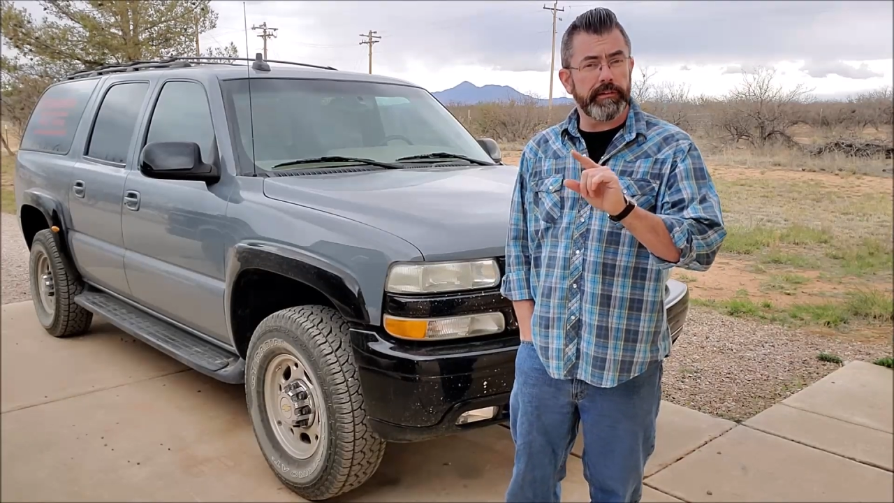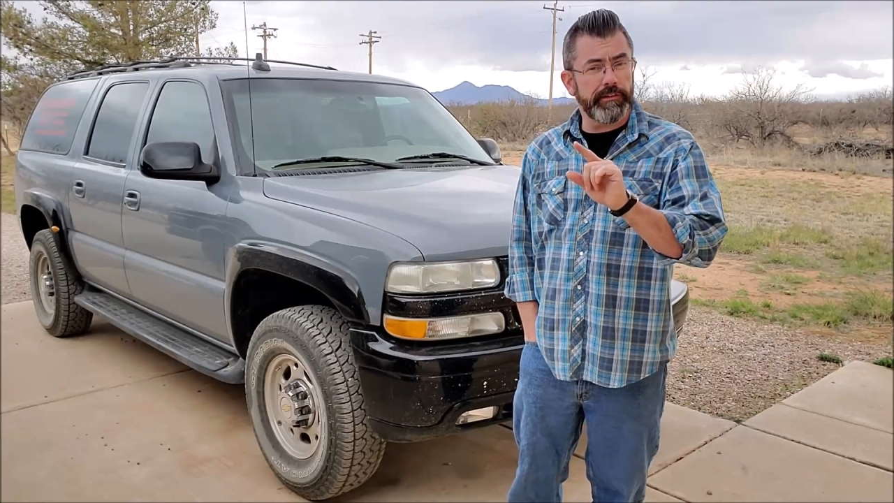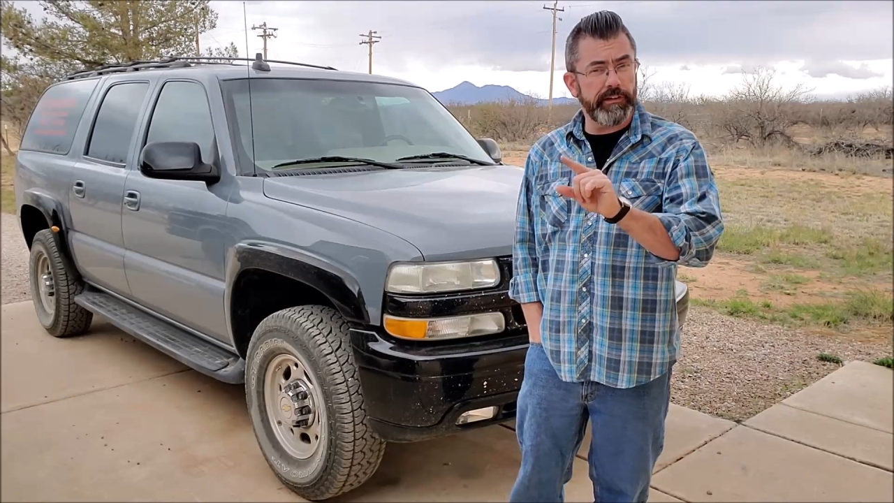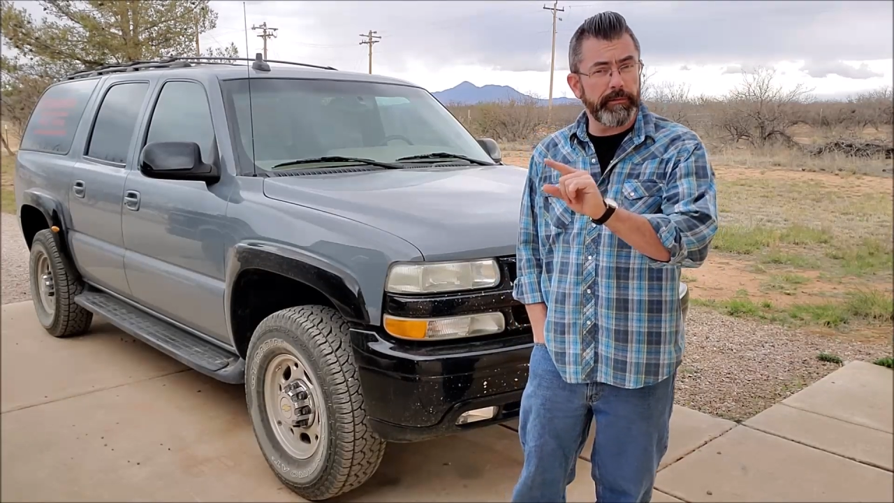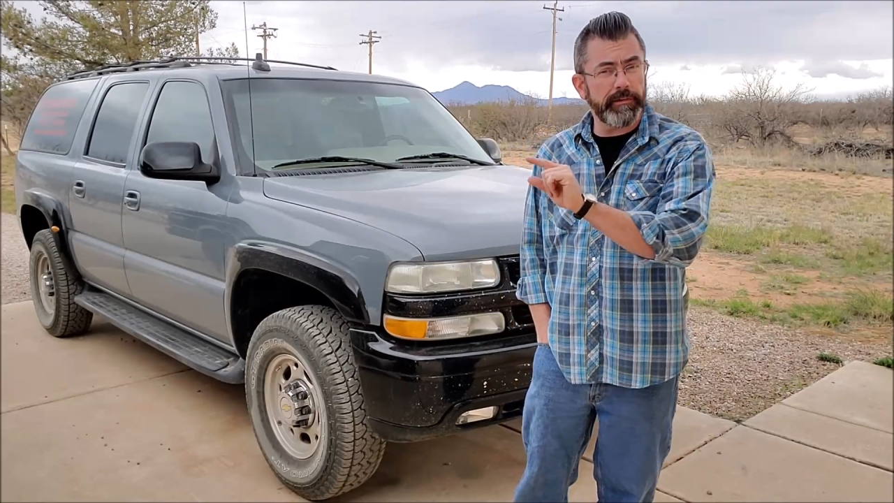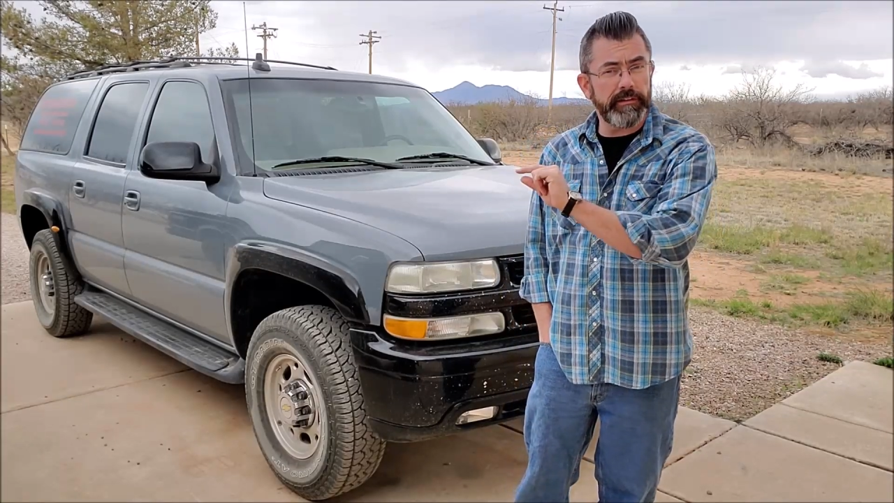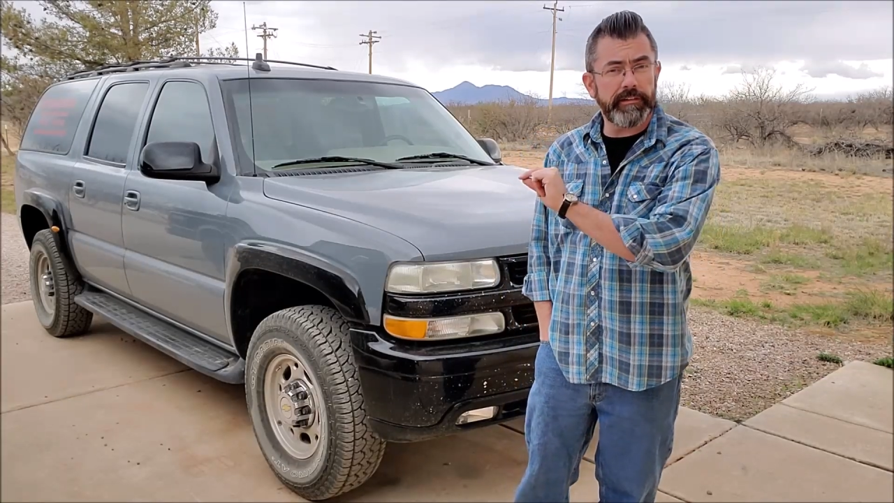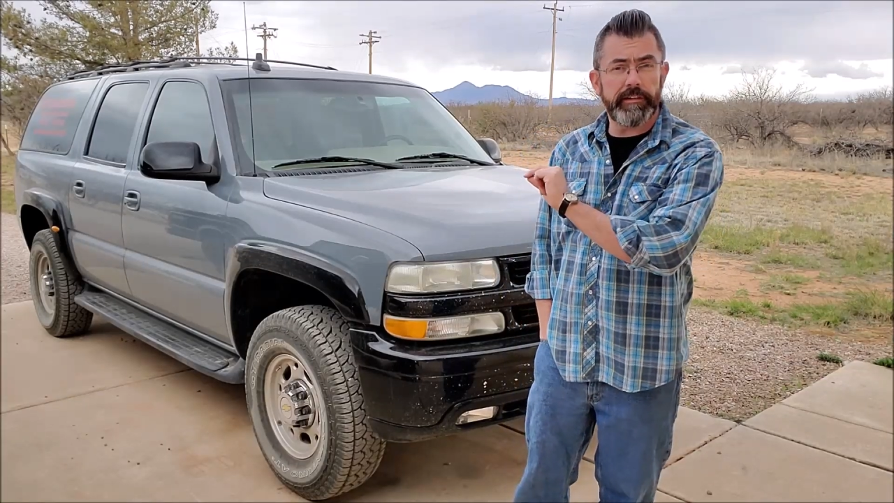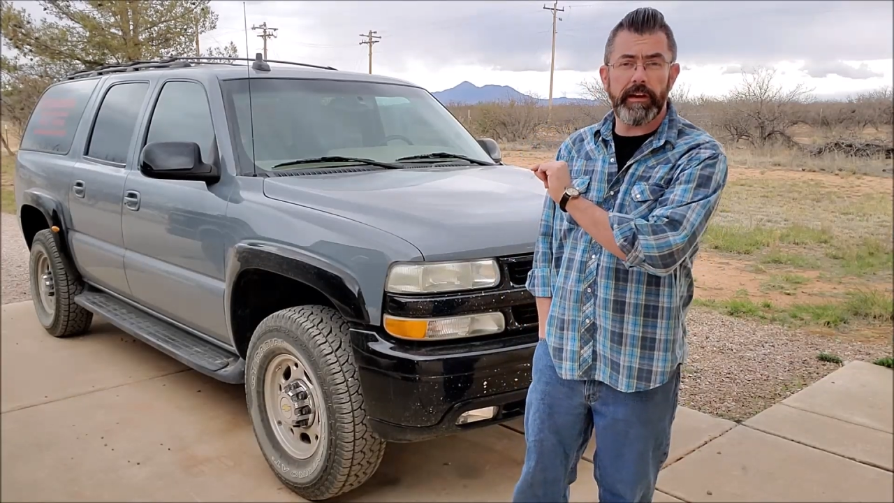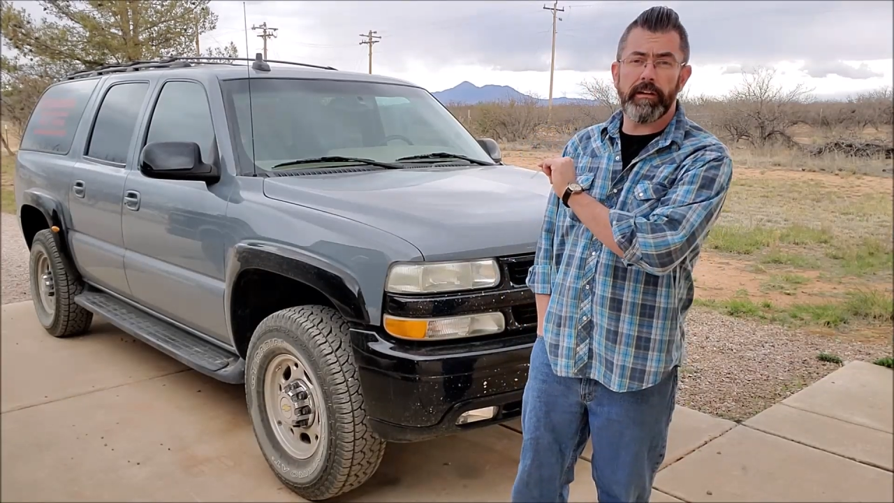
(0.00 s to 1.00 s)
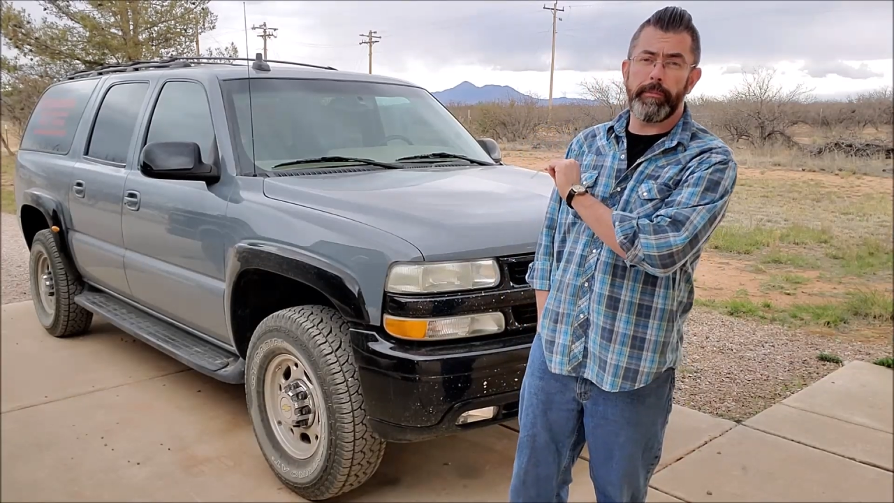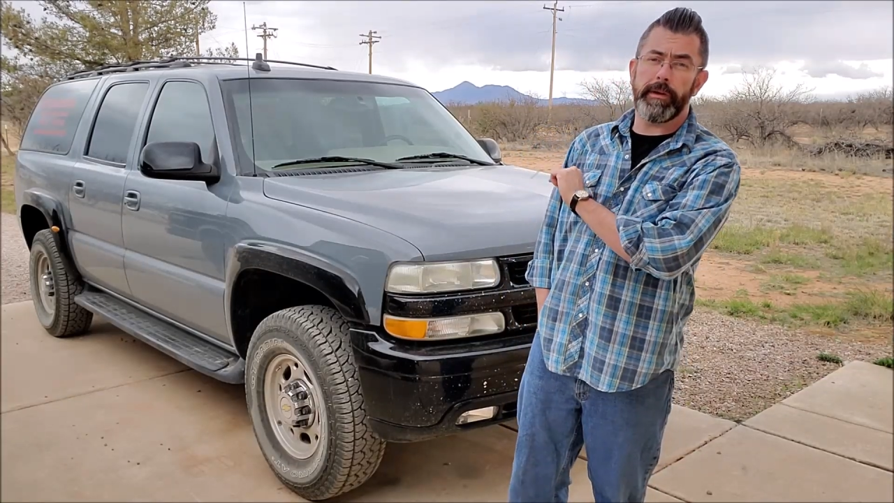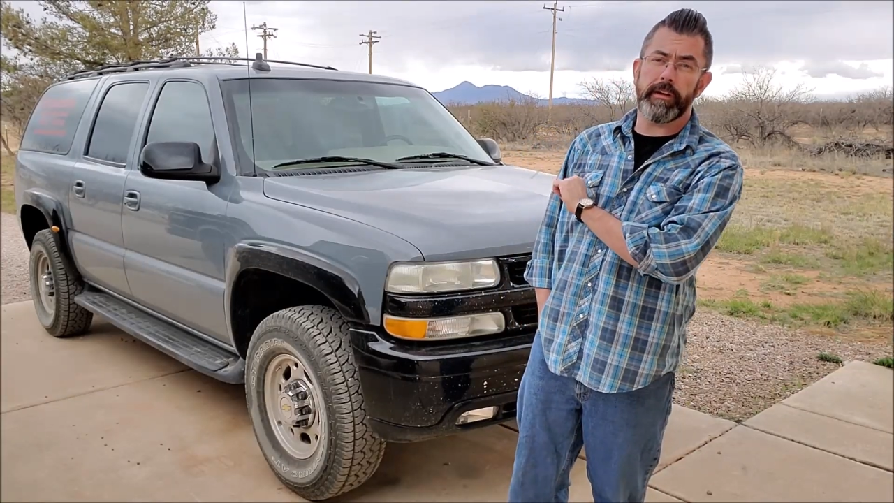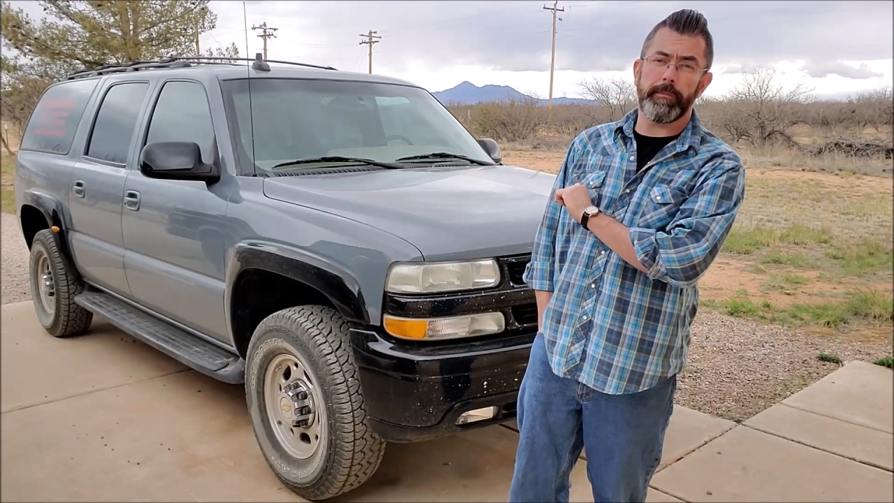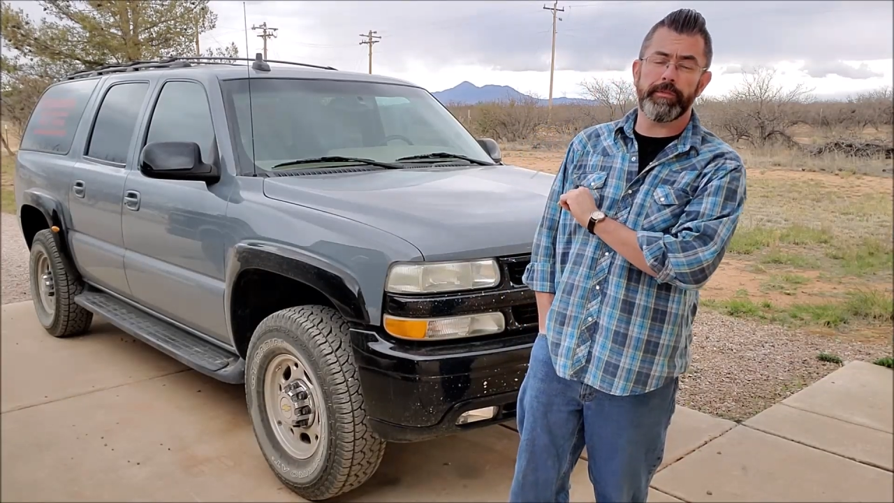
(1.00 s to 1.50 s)
the GMC Sierra
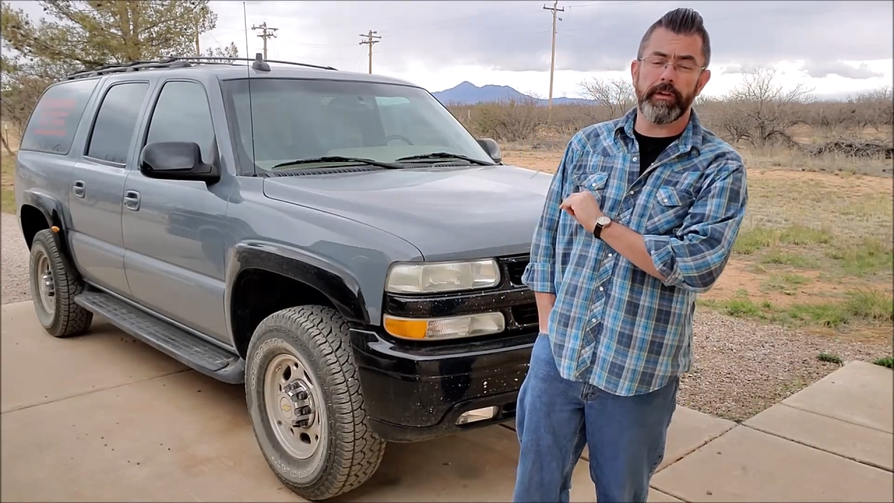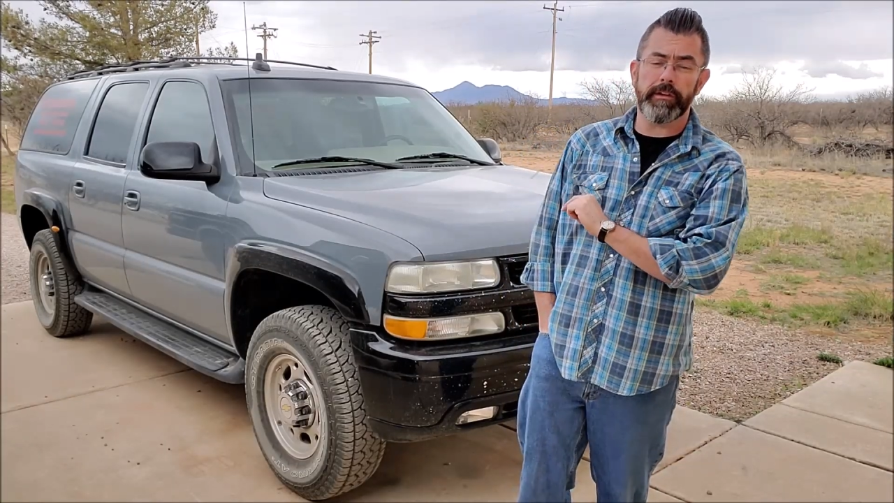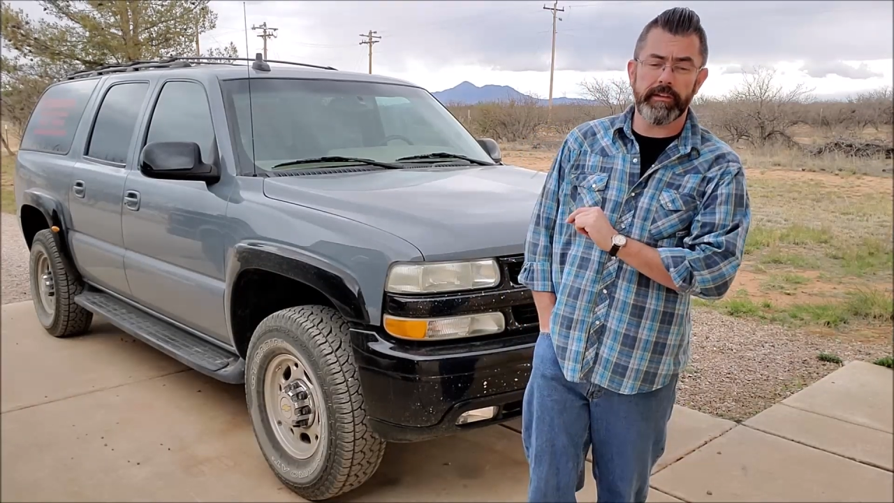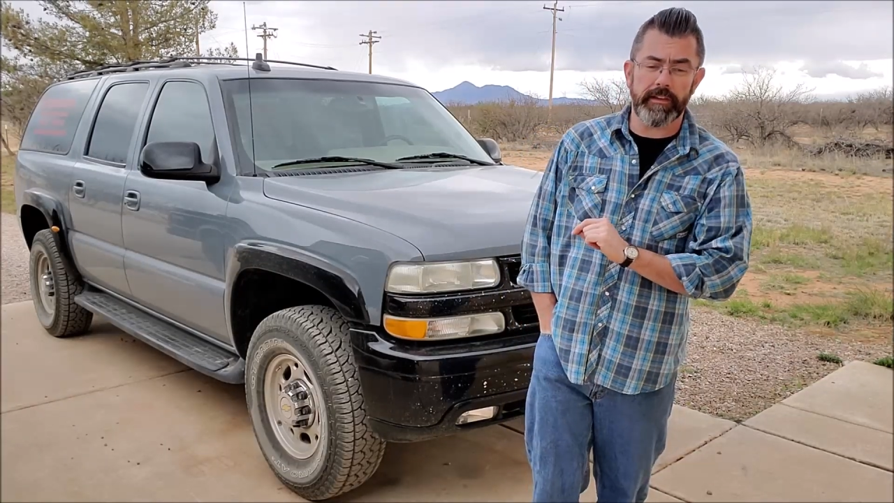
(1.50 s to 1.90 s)
pickup trucks,